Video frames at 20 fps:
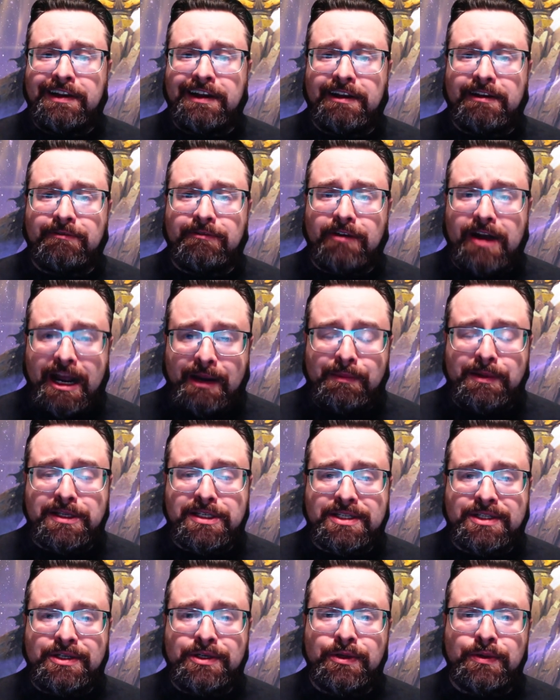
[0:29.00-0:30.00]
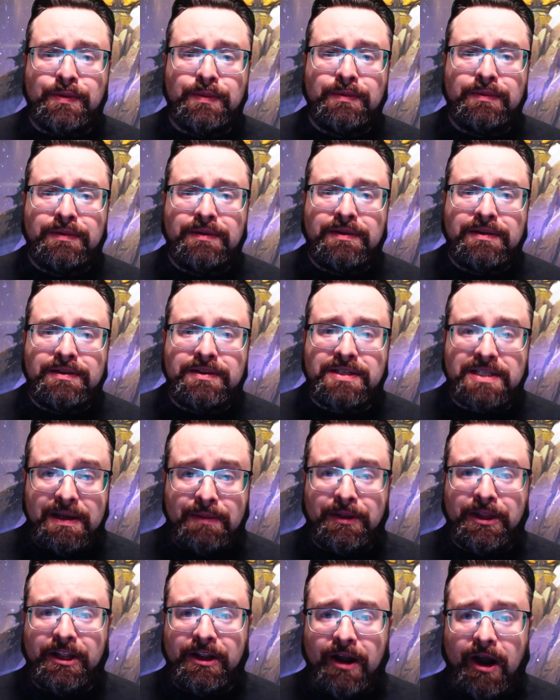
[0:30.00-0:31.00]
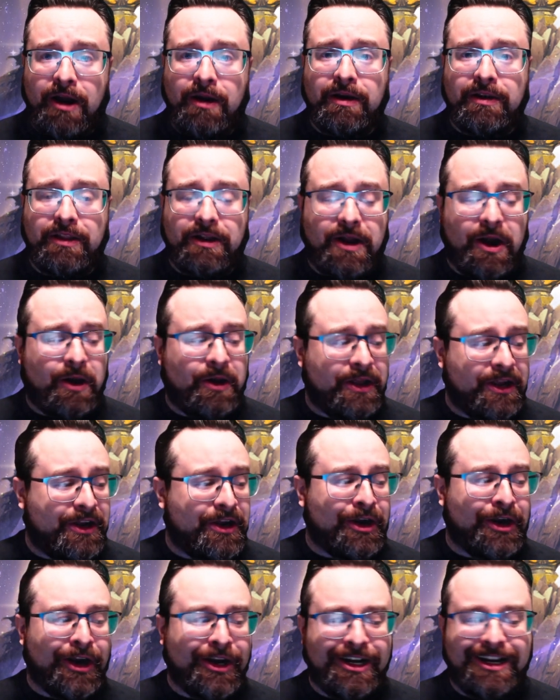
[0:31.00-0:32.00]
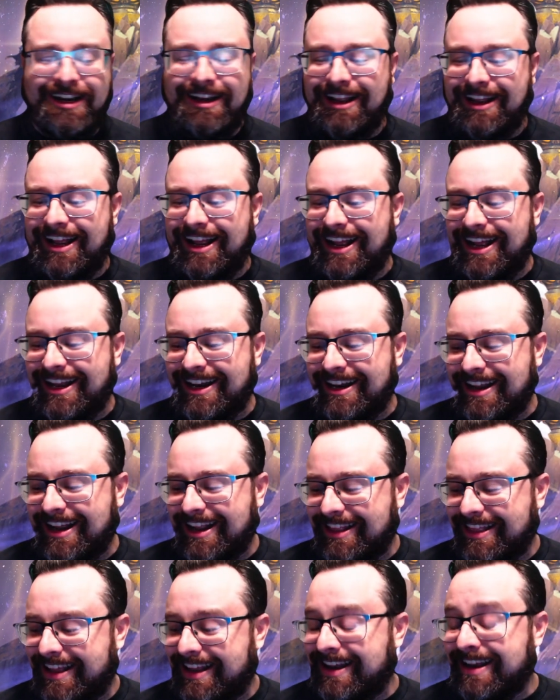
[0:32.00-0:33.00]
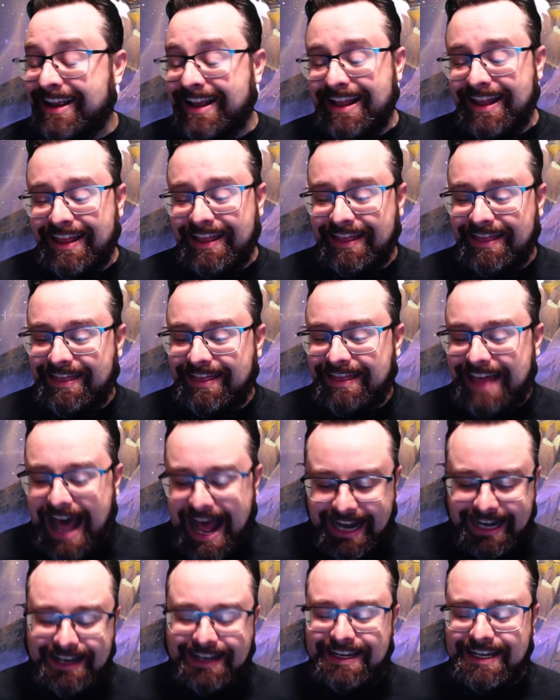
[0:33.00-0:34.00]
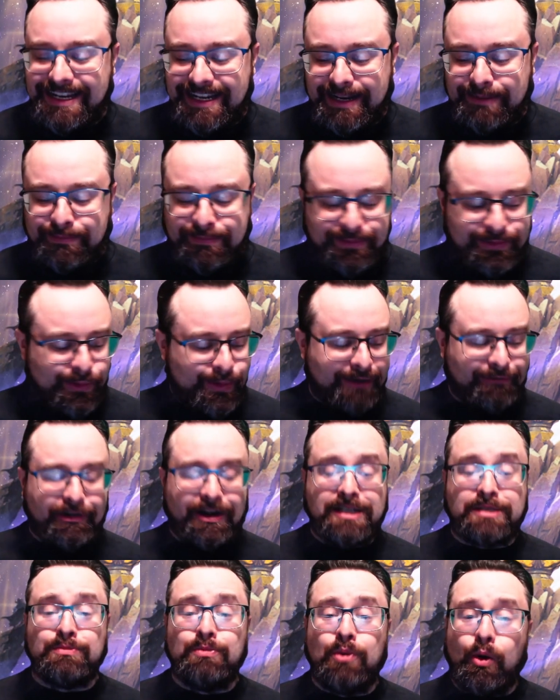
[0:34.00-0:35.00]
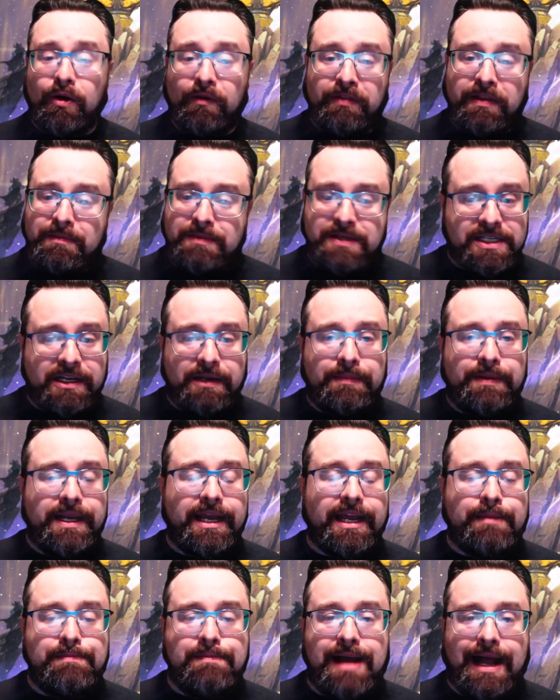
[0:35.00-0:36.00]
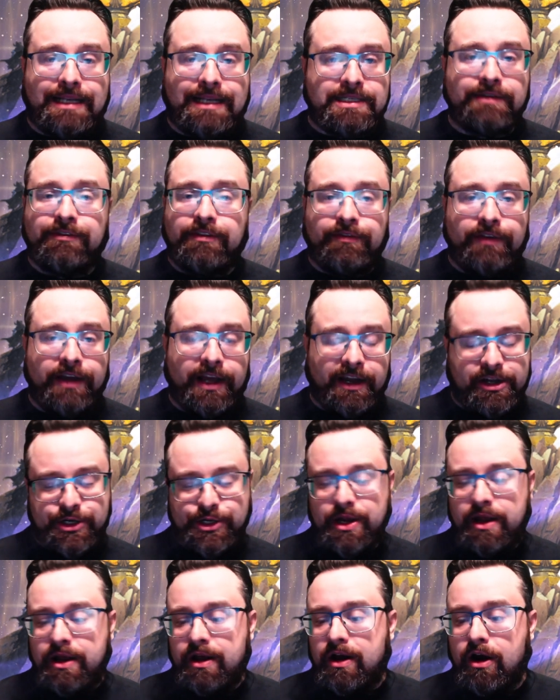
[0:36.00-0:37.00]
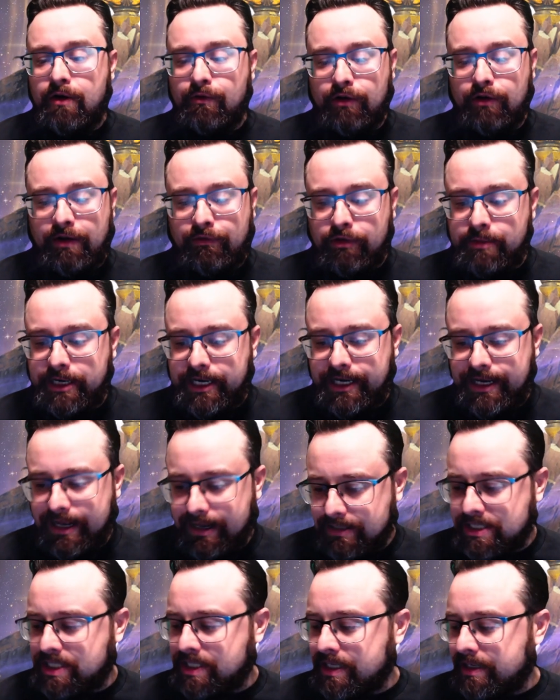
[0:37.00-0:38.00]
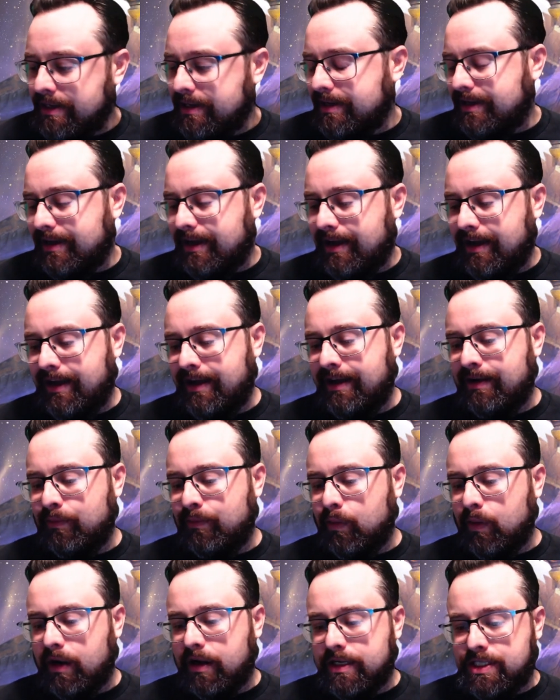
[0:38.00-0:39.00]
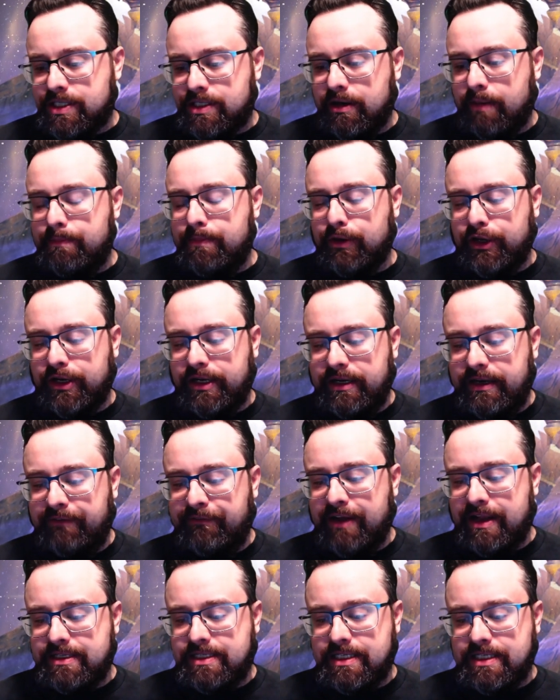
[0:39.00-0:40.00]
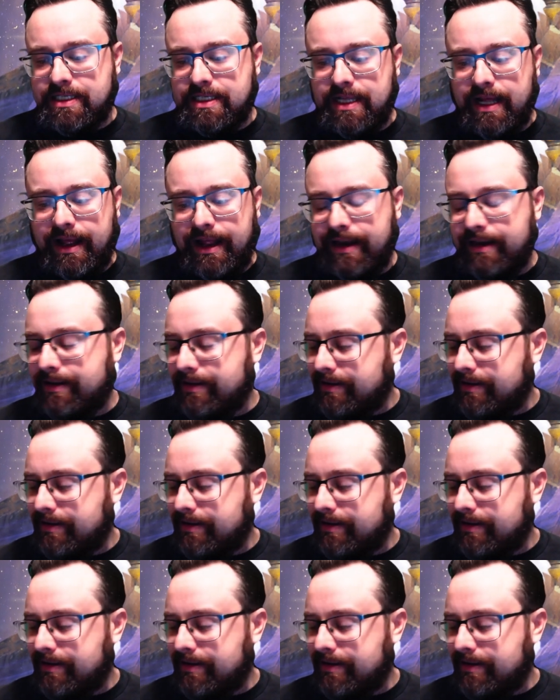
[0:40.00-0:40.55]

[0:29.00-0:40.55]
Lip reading: fragments to summon the Garnet Guard, and then that team, whoever has more of them, is going to be at a massive advantage over everybody else. We're going to start building defenses that